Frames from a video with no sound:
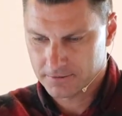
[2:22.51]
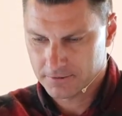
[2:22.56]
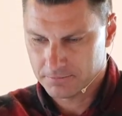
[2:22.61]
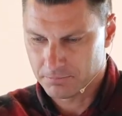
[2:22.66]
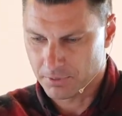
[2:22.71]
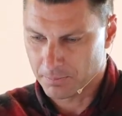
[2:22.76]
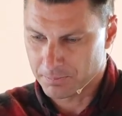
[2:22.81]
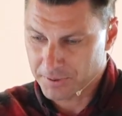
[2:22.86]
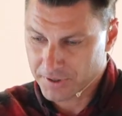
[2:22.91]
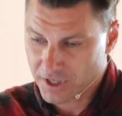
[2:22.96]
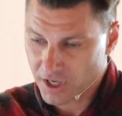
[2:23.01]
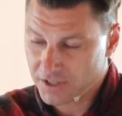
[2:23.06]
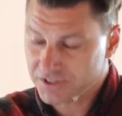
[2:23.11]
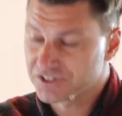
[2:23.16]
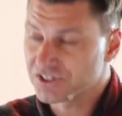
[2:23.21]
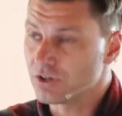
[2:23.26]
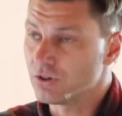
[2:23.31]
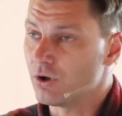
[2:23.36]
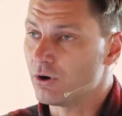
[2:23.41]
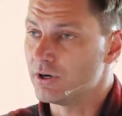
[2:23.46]
But because
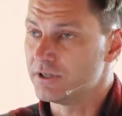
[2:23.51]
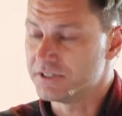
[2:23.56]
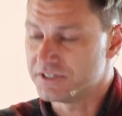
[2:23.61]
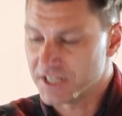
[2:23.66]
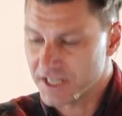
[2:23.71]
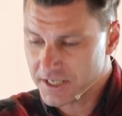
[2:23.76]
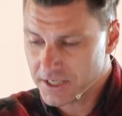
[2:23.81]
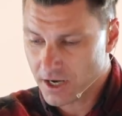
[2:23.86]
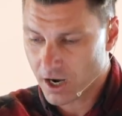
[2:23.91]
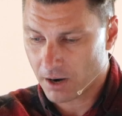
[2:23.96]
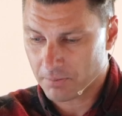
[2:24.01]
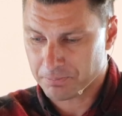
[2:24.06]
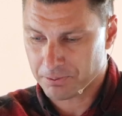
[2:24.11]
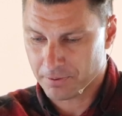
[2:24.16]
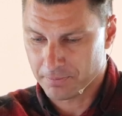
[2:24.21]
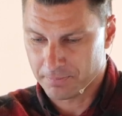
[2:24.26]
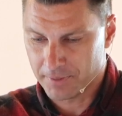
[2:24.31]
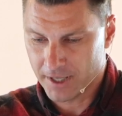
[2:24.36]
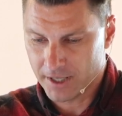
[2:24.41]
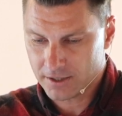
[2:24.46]
the Lord did not
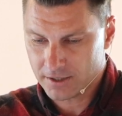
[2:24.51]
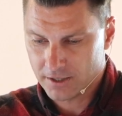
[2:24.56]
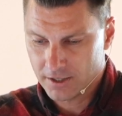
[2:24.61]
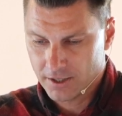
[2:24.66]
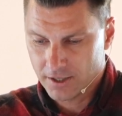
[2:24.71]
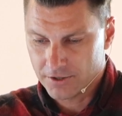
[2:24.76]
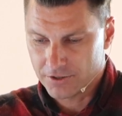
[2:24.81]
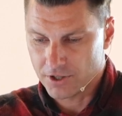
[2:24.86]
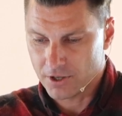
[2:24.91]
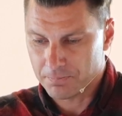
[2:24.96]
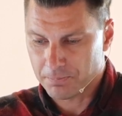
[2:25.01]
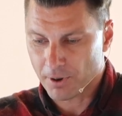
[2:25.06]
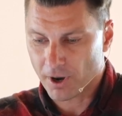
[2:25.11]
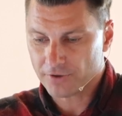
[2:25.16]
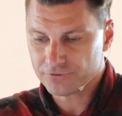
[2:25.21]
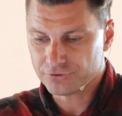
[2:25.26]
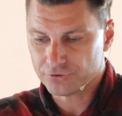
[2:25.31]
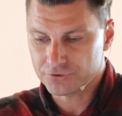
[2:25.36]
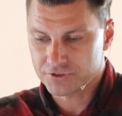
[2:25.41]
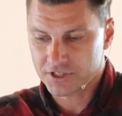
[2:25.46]
permit the
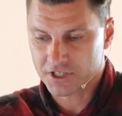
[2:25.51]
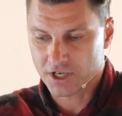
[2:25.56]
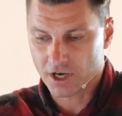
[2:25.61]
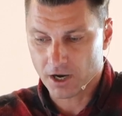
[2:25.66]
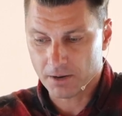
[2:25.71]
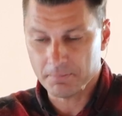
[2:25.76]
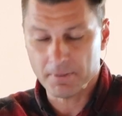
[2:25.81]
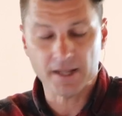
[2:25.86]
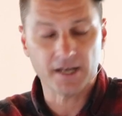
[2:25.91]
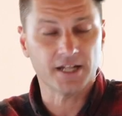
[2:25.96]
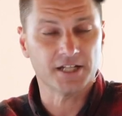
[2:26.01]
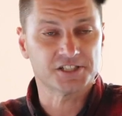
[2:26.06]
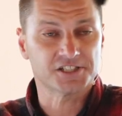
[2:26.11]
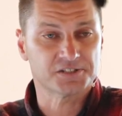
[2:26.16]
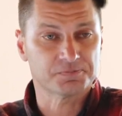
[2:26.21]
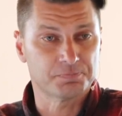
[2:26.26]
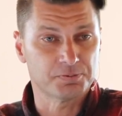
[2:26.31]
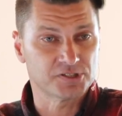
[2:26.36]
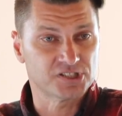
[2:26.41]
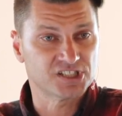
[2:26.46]
apostle to come at a
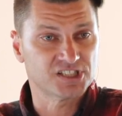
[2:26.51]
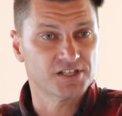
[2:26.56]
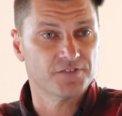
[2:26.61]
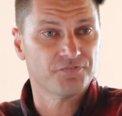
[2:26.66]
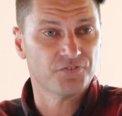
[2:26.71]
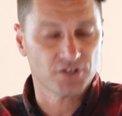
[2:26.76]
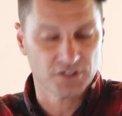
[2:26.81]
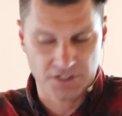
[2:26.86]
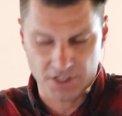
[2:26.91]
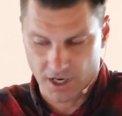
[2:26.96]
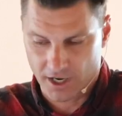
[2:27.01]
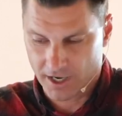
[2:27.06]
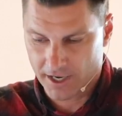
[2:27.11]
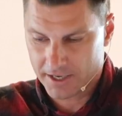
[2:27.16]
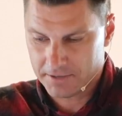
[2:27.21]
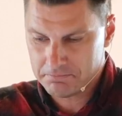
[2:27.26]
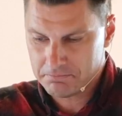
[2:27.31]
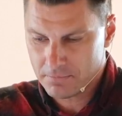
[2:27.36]
specific time,